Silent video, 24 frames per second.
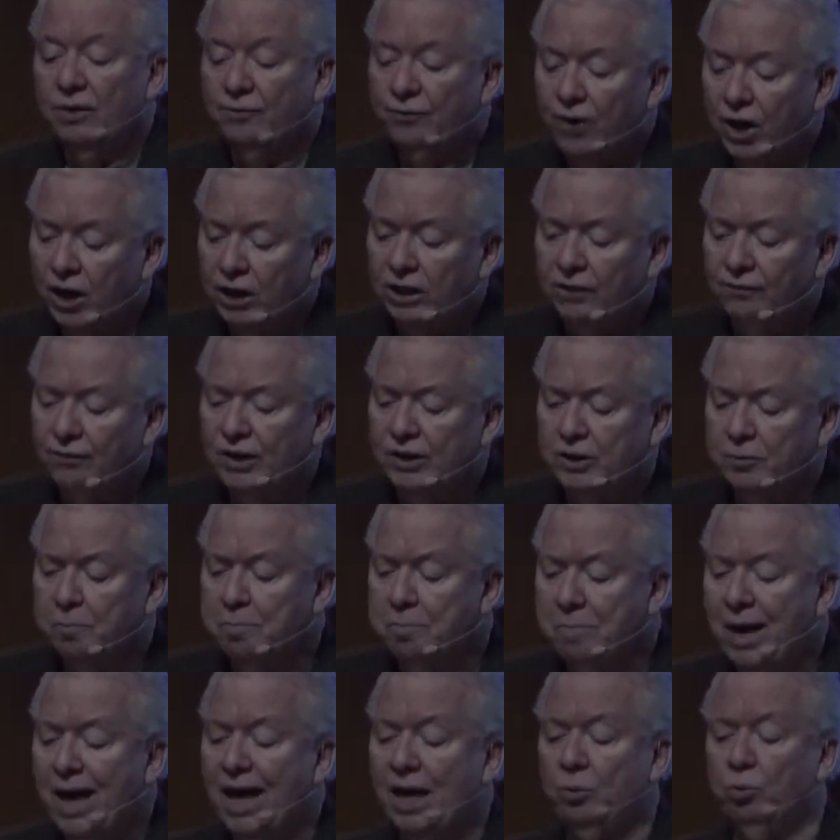if all of
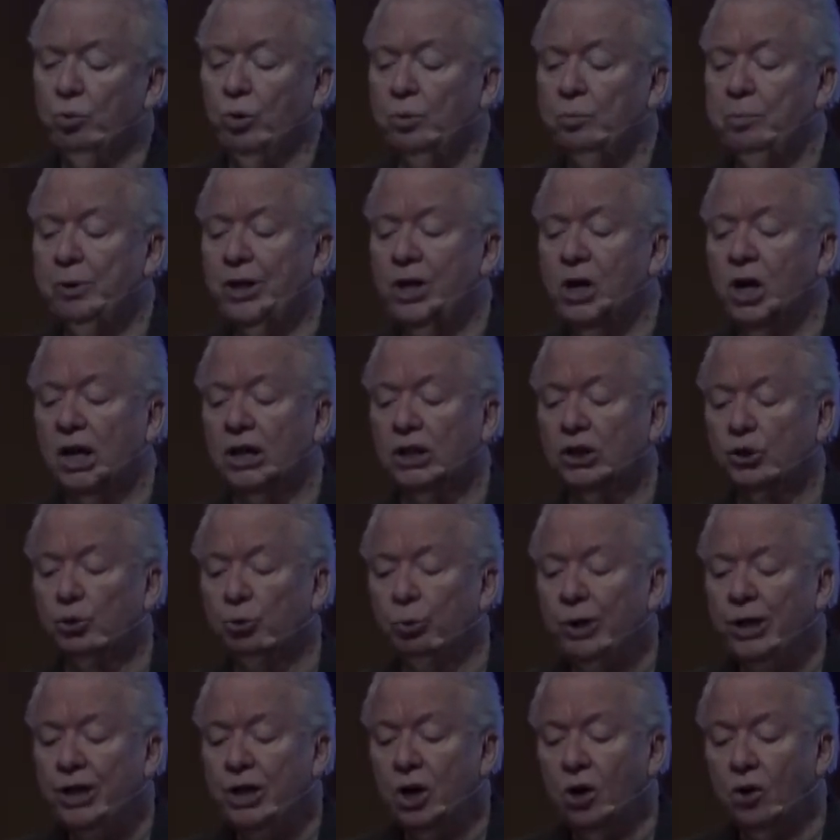us men would be honest,
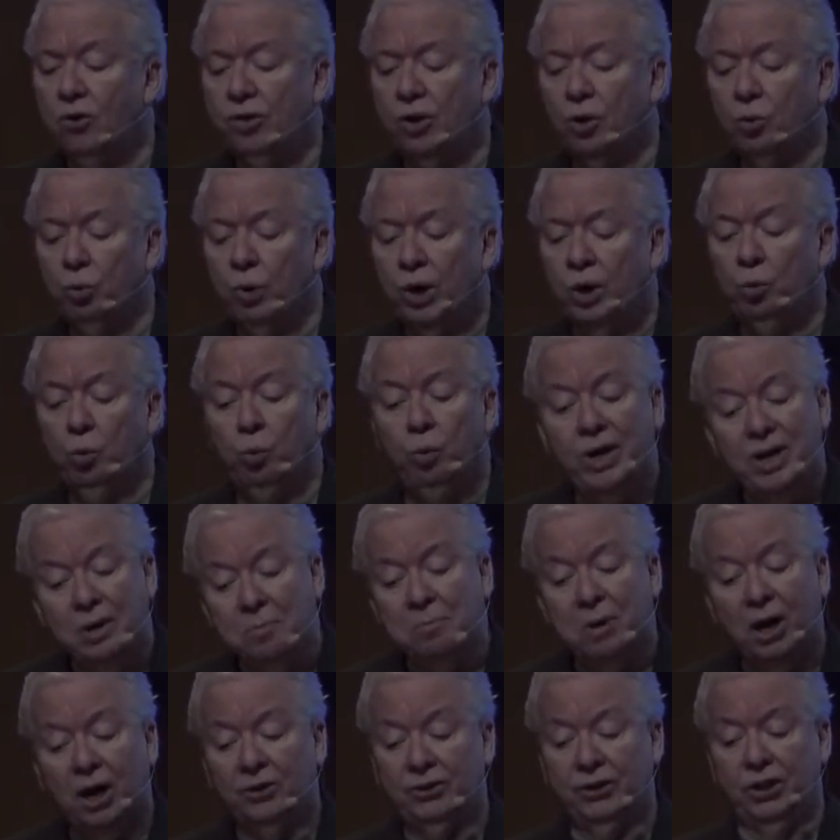we know that when we
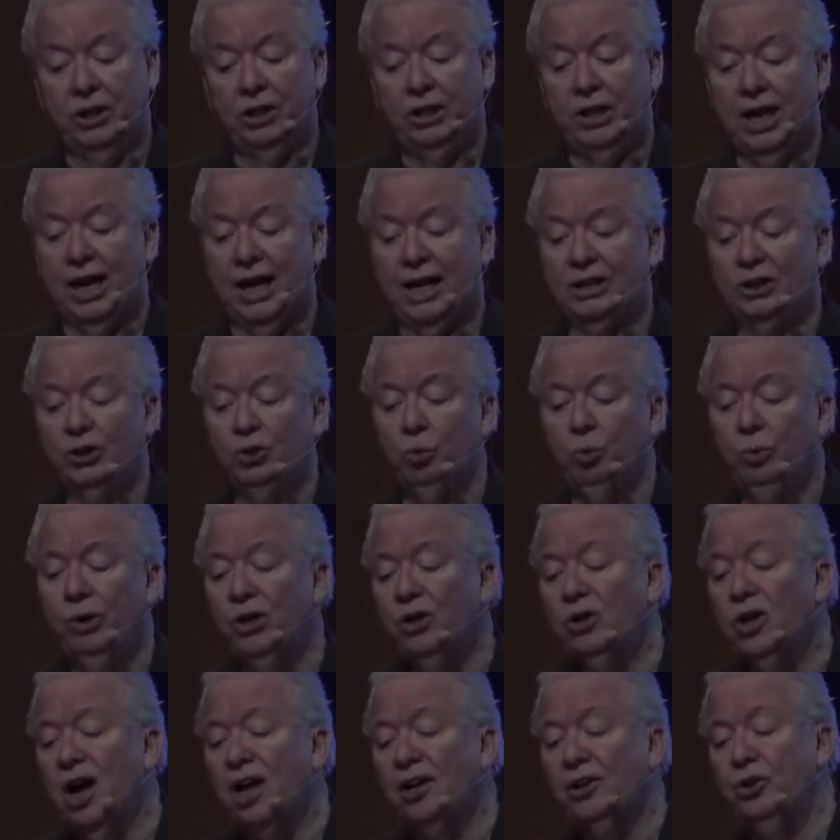multitask, we're
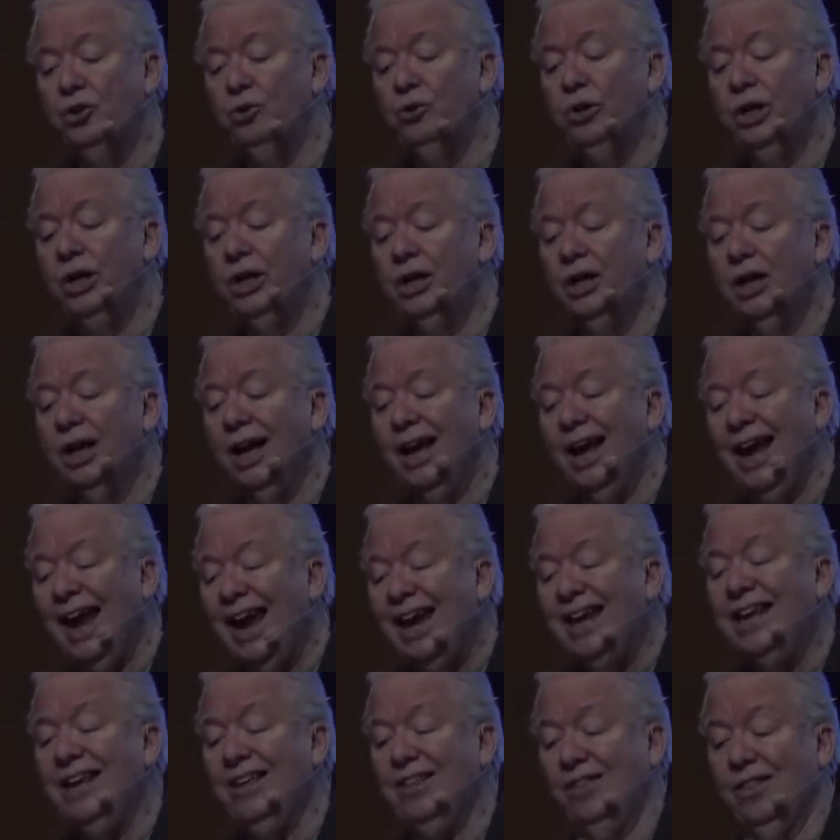not doing
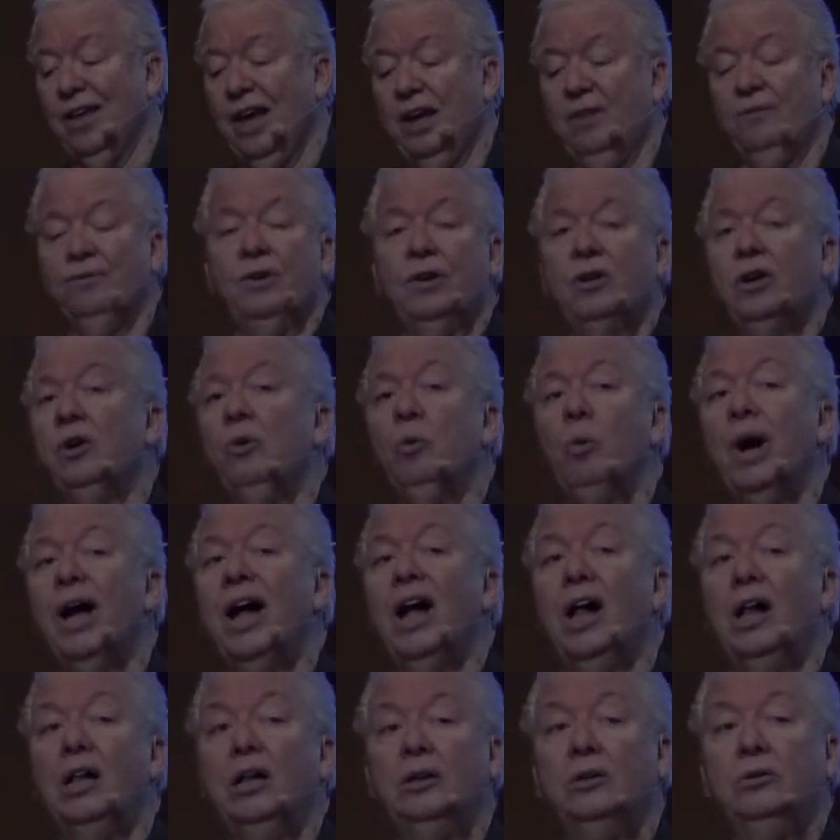anything very
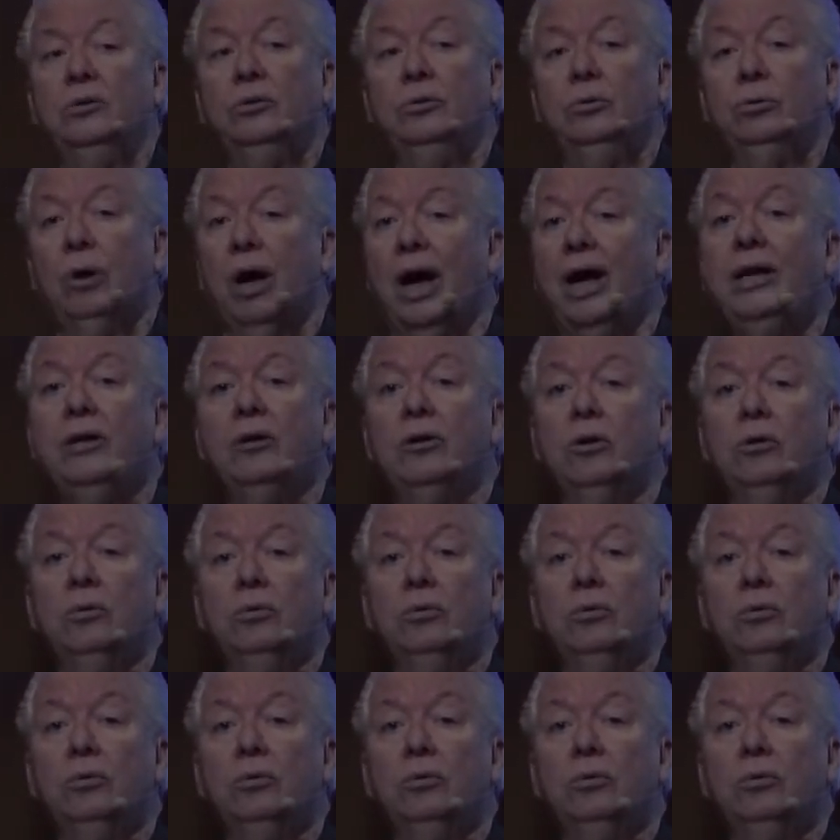well, right?